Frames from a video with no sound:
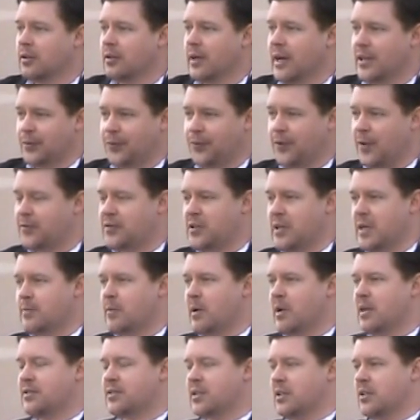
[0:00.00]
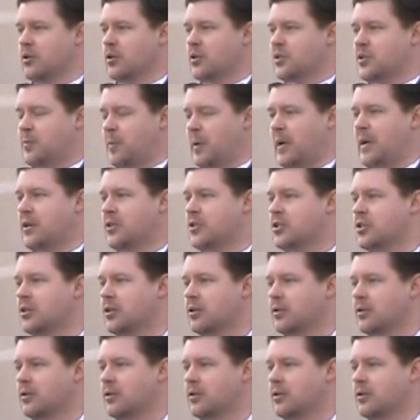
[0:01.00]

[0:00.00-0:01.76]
It's 15 minutes into his speech.